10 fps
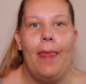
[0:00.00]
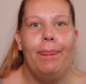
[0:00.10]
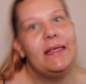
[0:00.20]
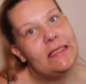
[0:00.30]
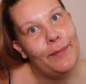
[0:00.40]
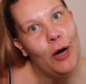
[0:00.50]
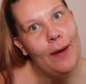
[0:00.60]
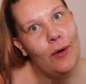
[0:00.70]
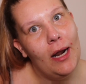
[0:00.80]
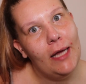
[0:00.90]
this is the
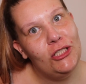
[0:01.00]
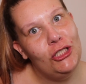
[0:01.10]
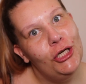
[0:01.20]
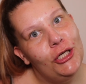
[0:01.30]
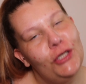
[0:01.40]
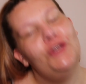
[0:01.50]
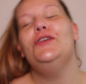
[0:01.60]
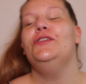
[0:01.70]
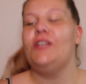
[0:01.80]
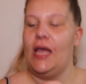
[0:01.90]
primer I like to
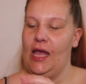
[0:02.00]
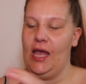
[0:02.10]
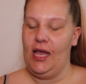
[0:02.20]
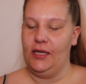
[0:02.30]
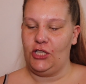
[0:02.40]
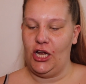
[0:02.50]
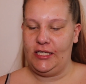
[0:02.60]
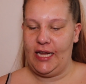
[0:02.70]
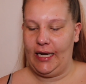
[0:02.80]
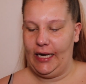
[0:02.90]
use. Just going
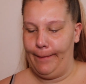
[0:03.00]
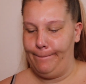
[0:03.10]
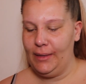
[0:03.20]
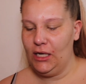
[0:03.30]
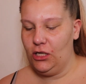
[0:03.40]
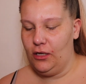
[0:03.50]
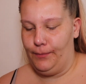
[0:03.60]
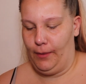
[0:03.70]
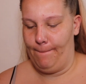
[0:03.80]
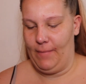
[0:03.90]
to take a little
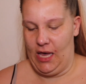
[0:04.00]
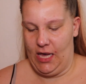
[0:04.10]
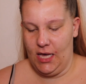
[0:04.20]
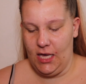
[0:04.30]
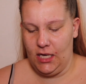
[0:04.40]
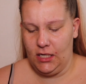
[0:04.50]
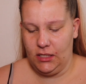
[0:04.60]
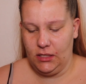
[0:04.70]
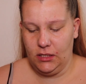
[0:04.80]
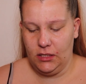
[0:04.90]
blob on my
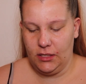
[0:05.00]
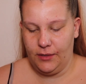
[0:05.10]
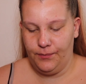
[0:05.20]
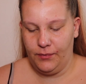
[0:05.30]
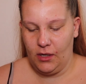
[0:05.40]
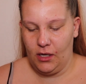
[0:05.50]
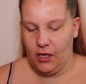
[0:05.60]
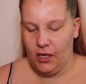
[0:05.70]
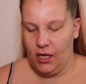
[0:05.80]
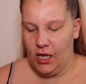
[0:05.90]
hand.
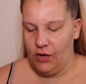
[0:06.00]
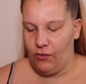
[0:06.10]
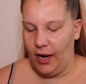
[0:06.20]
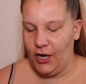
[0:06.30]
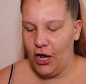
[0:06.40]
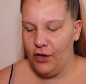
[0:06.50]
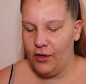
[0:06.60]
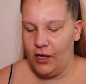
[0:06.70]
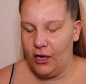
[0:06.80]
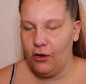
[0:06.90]
Right, I know
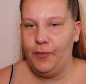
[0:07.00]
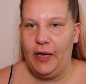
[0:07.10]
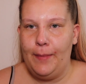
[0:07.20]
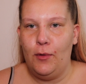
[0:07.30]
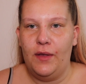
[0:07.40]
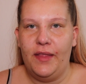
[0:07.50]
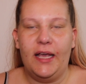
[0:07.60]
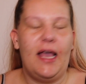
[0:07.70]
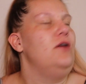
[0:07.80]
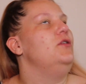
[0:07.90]
that a lot of people, when
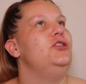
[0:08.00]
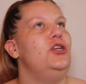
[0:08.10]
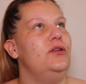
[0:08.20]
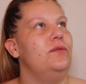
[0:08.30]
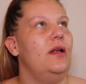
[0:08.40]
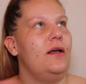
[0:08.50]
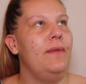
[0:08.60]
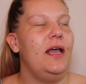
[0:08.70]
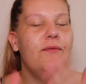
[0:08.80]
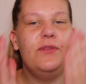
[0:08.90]
they do
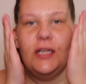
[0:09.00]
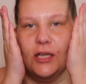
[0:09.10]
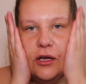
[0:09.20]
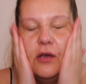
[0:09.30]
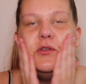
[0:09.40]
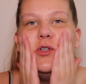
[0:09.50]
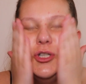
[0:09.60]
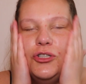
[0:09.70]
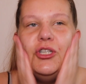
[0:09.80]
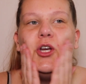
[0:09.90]
makeup videos on
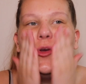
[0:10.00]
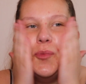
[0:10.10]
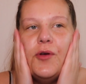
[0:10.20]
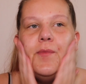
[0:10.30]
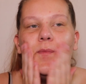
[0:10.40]
YouTube,